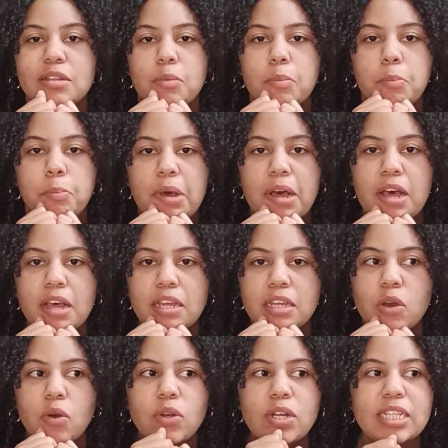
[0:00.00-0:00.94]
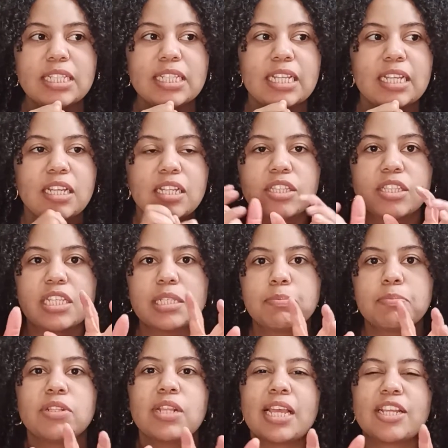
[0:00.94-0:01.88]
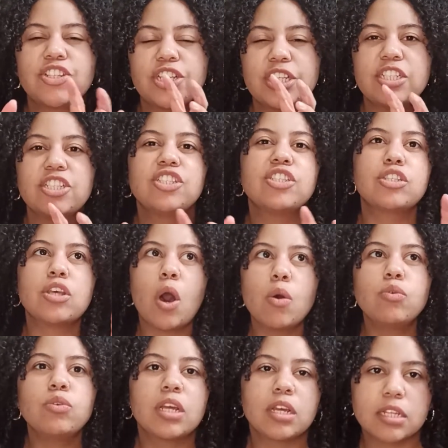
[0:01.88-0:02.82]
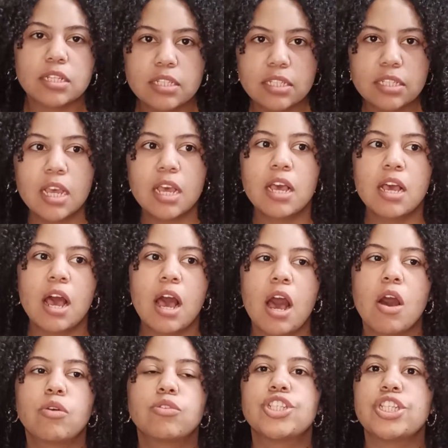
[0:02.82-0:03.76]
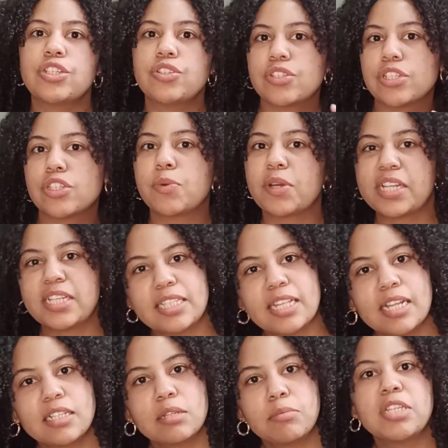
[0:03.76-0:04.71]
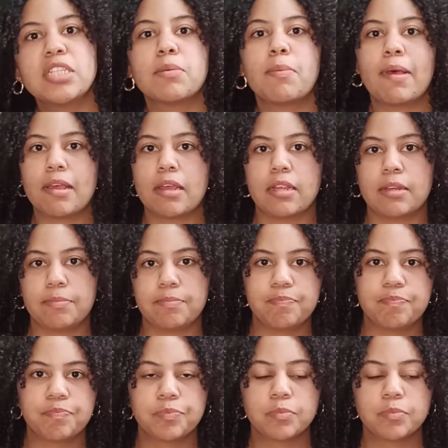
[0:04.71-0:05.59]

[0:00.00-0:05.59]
But honestly, this, like, she told us, oh, she used a 20 centimeter pan,